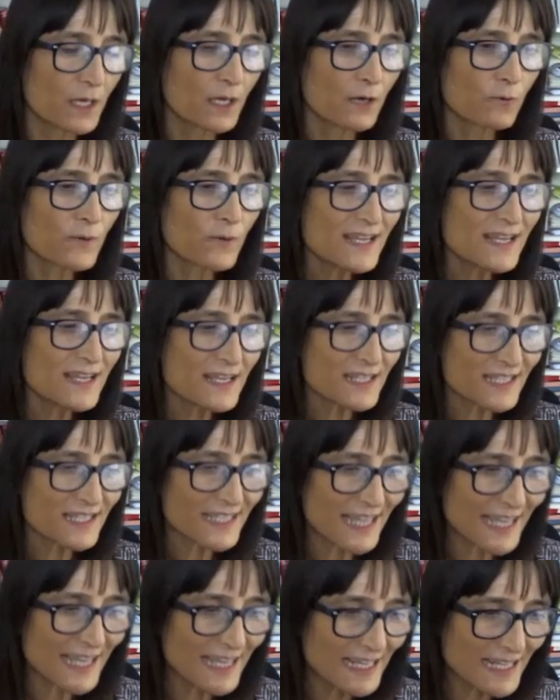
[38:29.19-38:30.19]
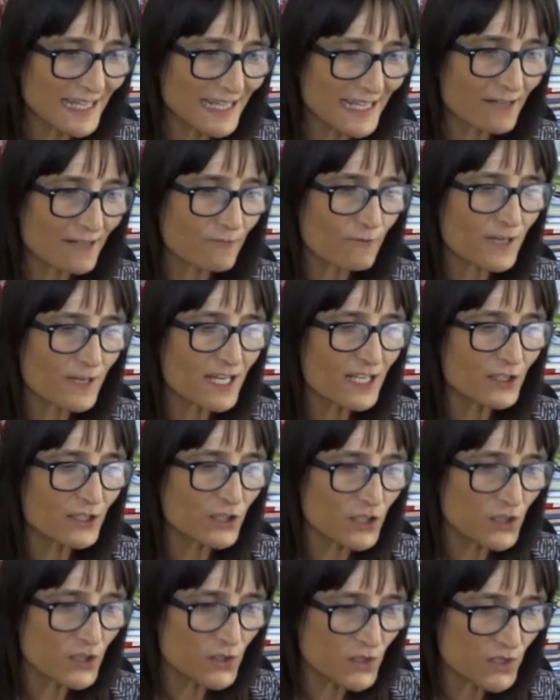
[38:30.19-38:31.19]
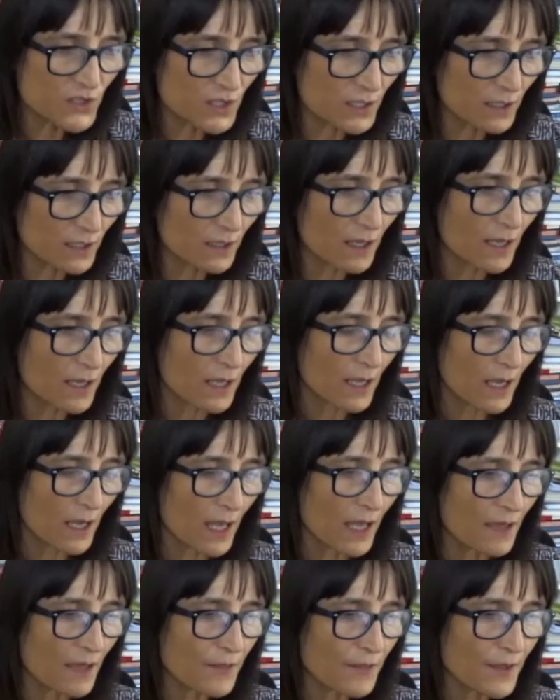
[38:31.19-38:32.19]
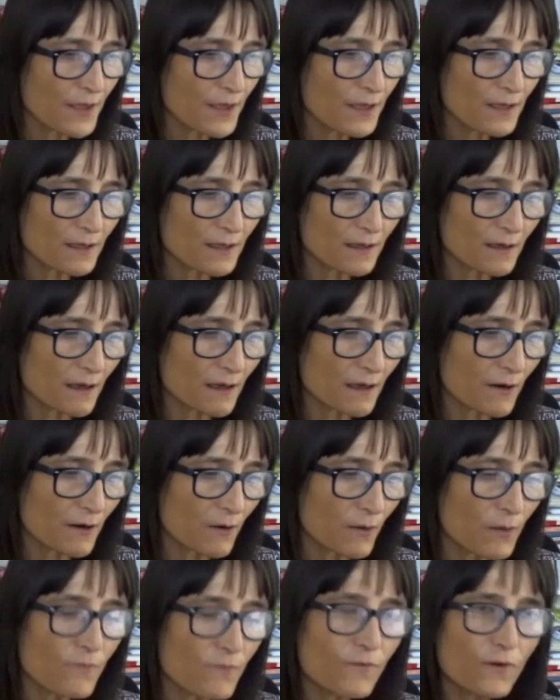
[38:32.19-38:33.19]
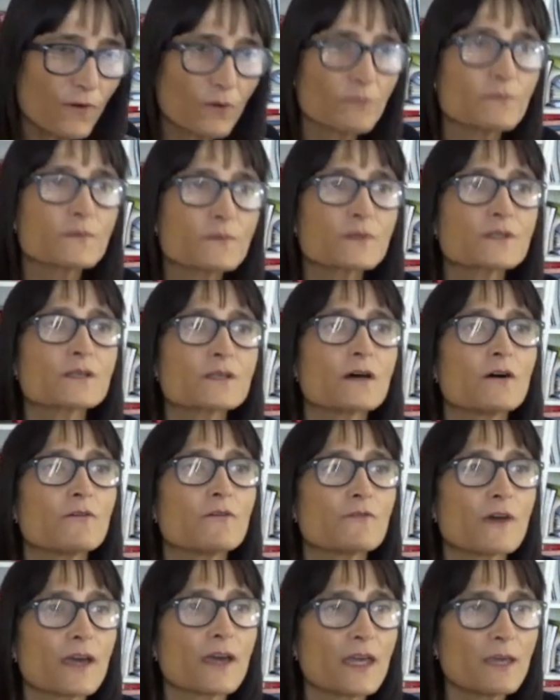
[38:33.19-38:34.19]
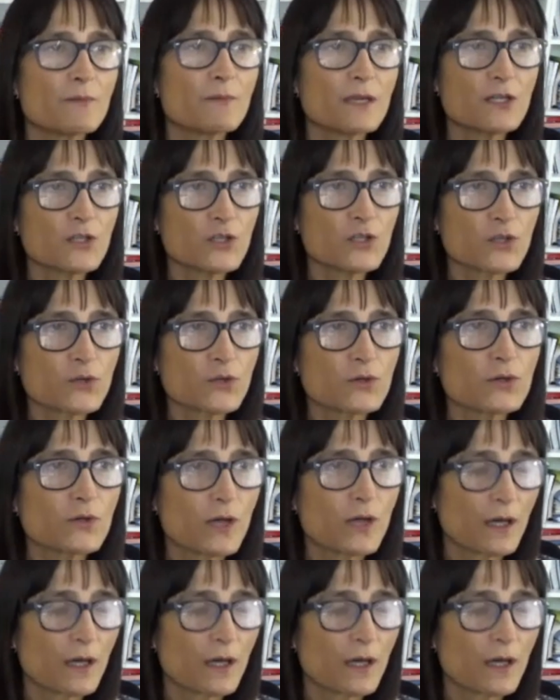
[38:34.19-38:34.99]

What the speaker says: re-scaling, reducing, I think are other forms of aiming to